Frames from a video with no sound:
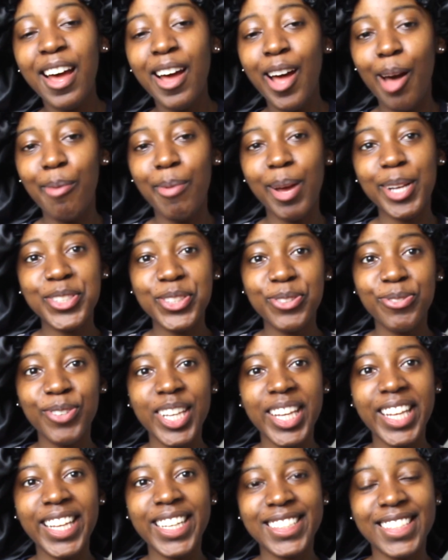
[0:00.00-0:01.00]
I'm actually
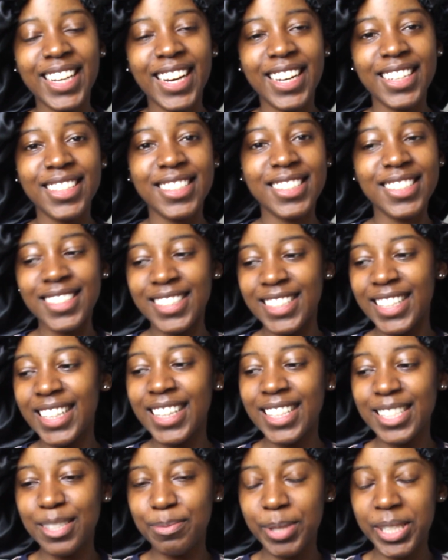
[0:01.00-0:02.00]
really excited to see
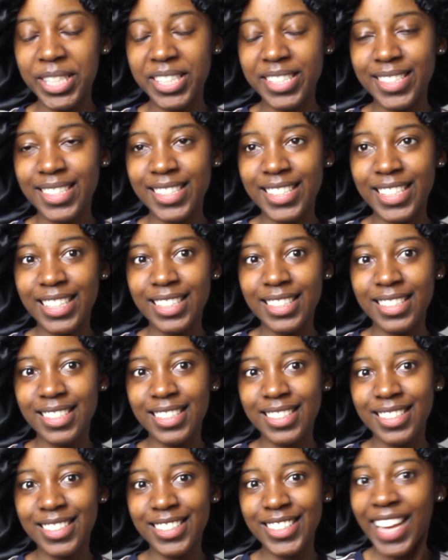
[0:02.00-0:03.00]
this because it
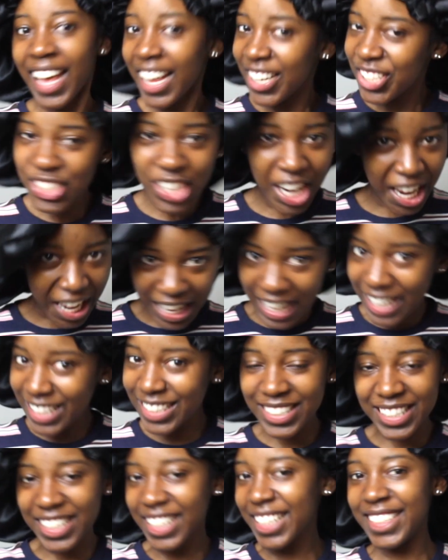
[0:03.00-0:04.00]
can
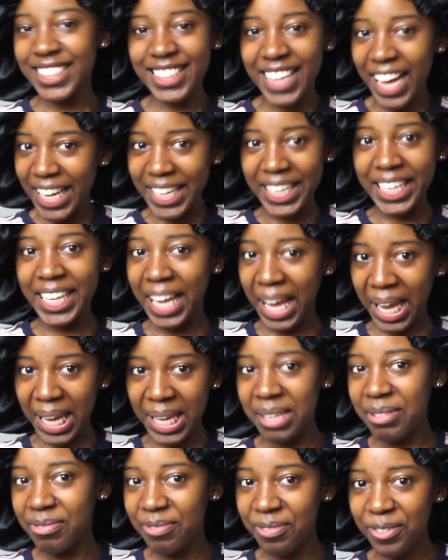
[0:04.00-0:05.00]
change the entire
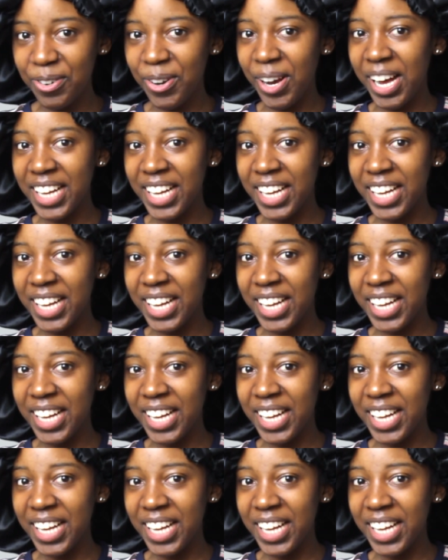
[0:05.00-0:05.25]
game for